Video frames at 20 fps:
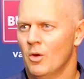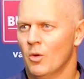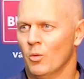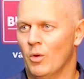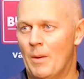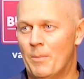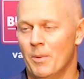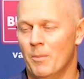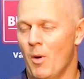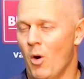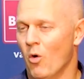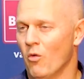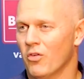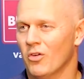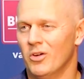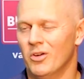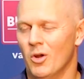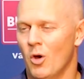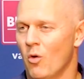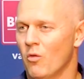rep them
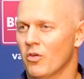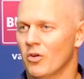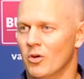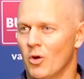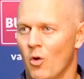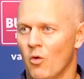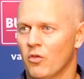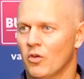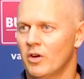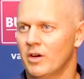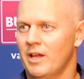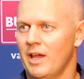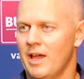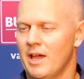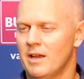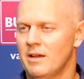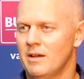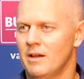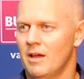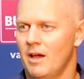over and over and over
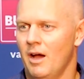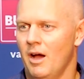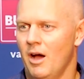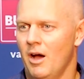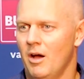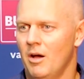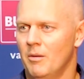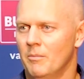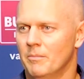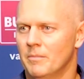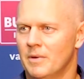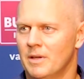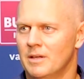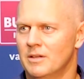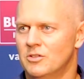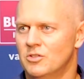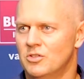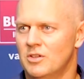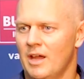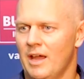again, um,
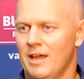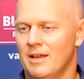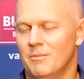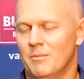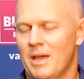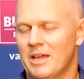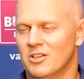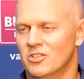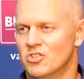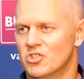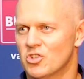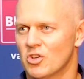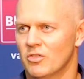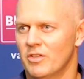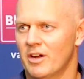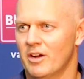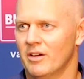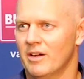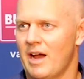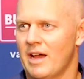and making sure
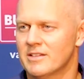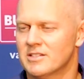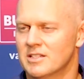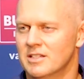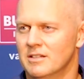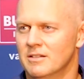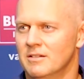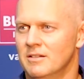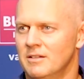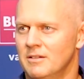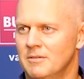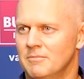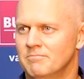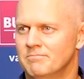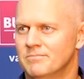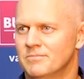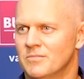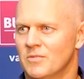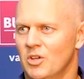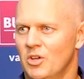that our guys can
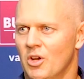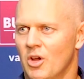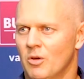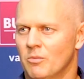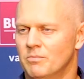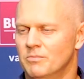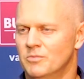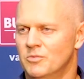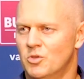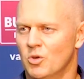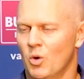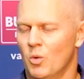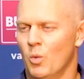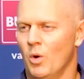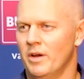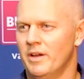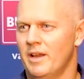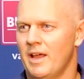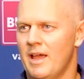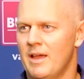you know, do it
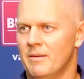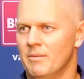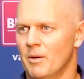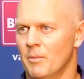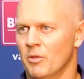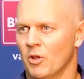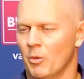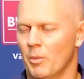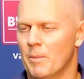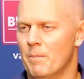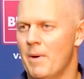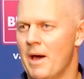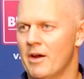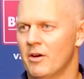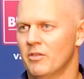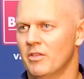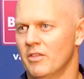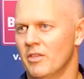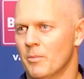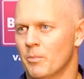one day a little bit
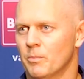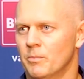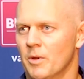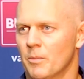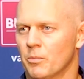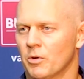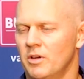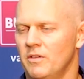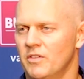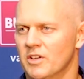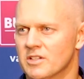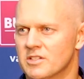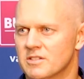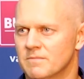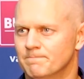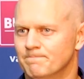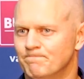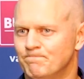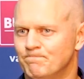better than the, the previous.